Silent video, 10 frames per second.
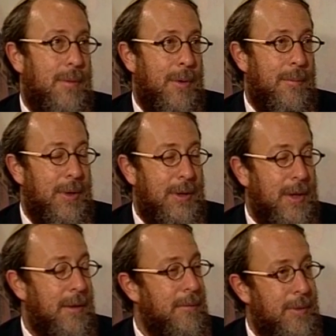you know,
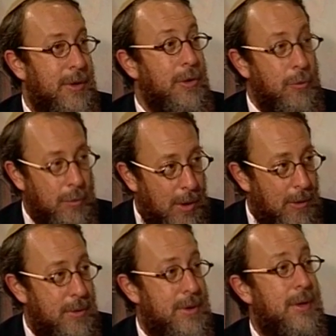building new
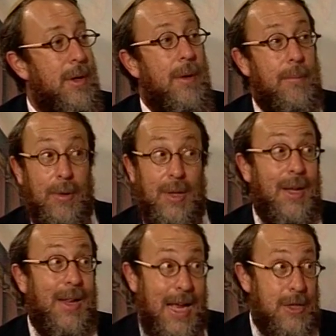roads,
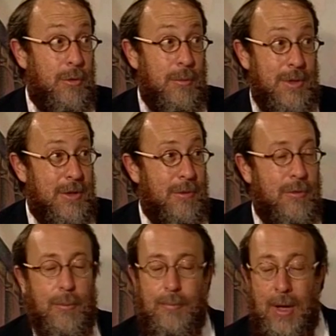building classrooms. There's a
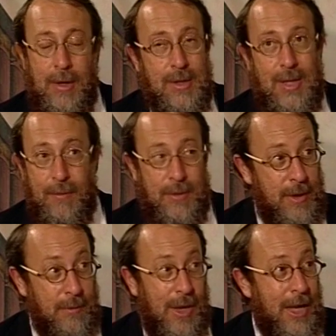tremendous
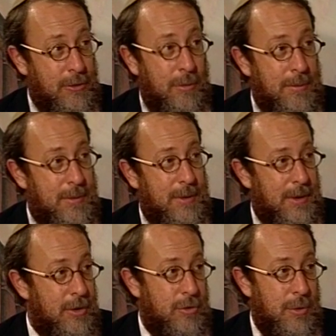deficit of classrooms
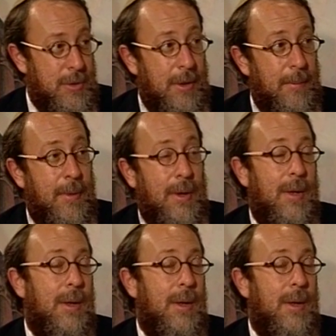in East Jerusalem,